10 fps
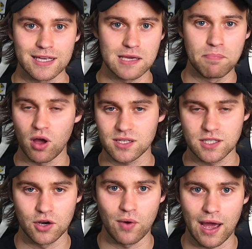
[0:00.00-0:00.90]
He
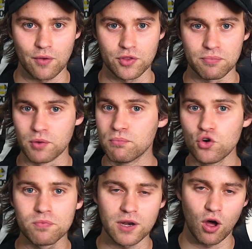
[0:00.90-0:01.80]
bossed it around. The
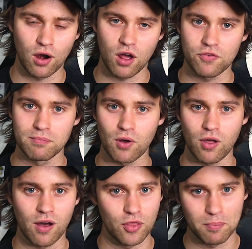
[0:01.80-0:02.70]
movement on and off and
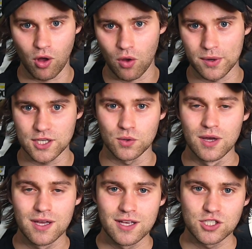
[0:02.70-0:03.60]
on the ball when you
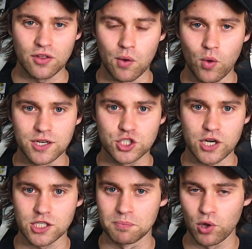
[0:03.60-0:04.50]
saw that one
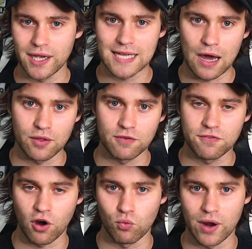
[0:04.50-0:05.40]
stretch of play down in the
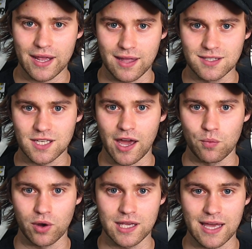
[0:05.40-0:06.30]
far right-hand
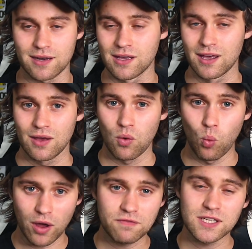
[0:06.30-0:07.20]
side where he had
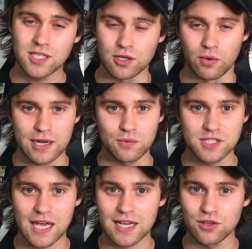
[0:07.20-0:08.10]
1v2. And he
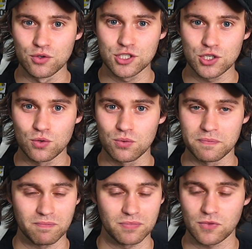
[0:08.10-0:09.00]
was taking those two
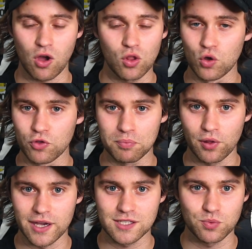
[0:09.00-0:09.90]
all over the
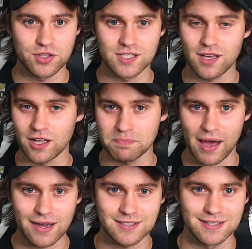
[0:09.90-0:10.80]
place with his
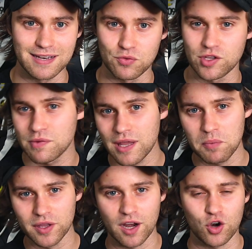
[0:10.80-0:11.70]
cutbacks and was even
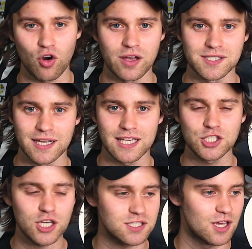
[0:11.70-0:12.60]
able to get a cross in. He
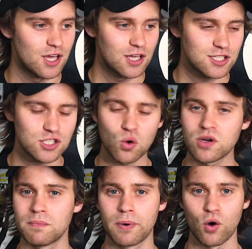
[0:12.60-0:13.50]
just so
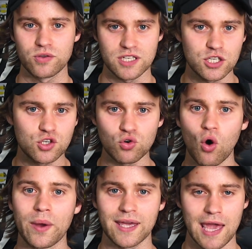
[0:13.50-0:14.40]
composed and just
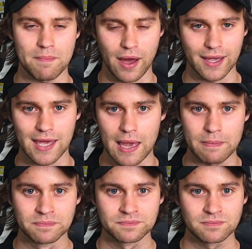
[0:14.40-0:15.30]
growing game by
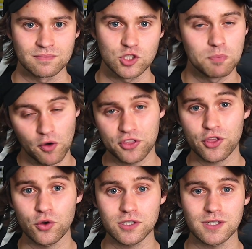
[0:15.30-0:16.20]
game. So both of
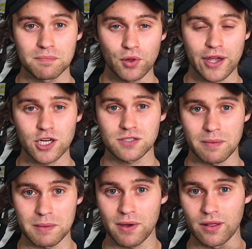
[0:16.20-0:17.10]
those players,
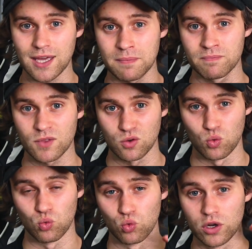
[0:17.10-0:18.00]
I mean, Bellingham,
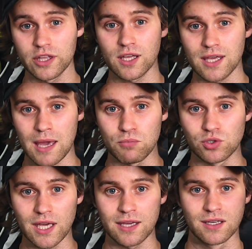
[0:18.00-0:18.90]
really good game.
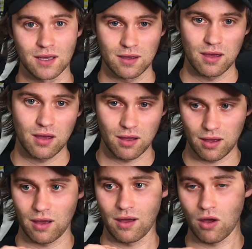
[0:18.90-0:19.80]
Mounier,
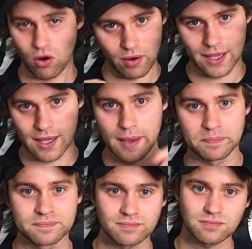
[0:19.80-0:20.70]
all right game.
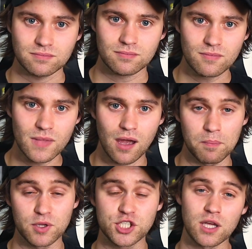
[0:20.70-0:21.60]

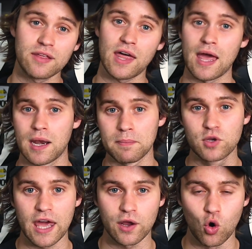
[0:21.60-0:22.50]
But it's going to end
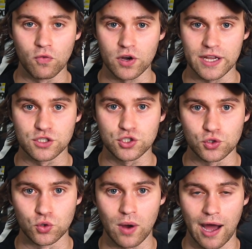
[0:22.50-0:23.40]
up getting over
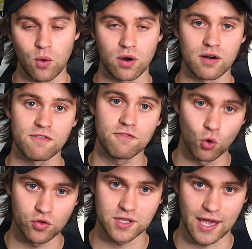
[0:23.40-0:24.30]
into our
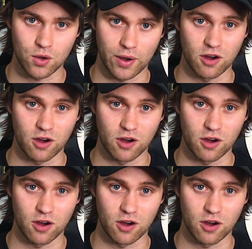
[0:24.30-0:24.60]
fourth takeaway.